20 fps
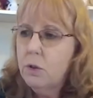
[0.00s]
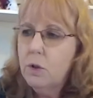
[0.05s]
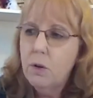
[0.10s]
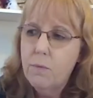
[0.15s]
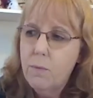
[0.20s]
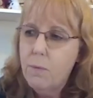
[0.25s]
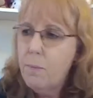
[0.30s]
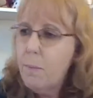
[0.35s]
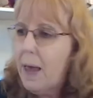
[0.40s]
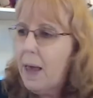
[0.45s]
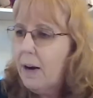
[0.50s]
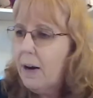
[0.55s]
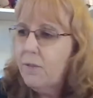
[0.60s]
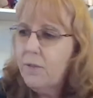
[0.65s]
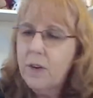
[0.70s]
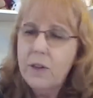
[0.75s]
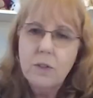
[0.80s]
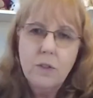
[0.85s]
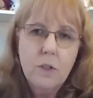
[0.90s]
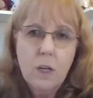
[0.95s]
you're
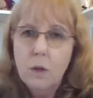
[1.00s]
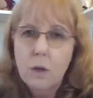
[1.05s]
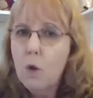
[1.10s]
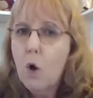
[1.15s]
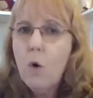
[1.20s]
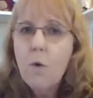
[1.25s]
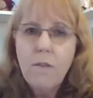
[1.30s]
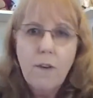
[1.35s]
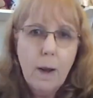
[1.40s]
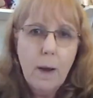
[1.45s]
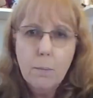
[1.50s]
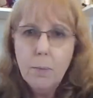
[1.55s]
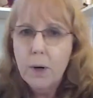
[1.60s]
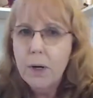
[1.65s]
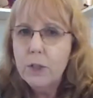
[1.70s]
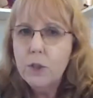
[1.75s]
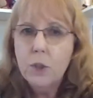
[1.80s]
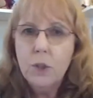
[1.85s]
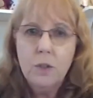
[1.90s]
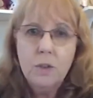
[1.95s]
manifesting low
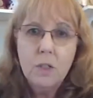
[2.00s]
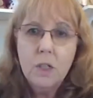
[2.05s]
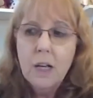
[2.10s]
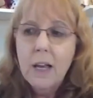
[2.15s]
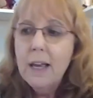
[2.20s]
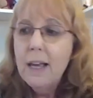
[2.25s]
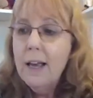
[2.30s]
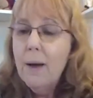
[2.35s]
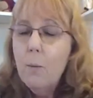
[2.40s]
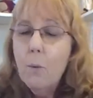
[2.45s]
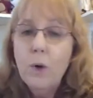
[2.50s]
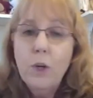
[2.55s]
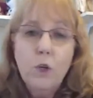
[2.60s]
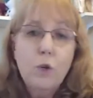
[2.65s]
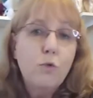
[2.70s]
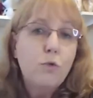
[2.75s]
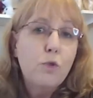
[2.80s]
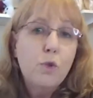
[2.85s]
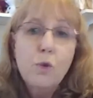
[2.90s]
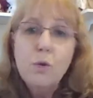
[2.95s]
vibrations. When
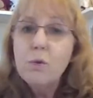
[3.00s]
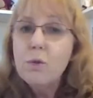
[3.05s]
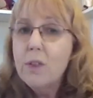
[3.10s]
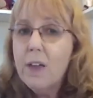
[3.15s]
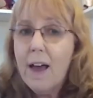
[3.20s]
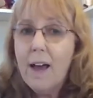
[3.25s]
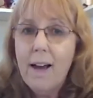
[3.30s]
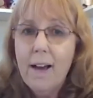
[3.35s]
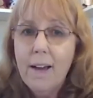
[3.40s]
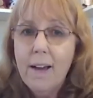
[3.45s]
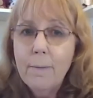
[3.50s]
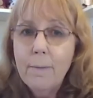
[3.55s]
you do that,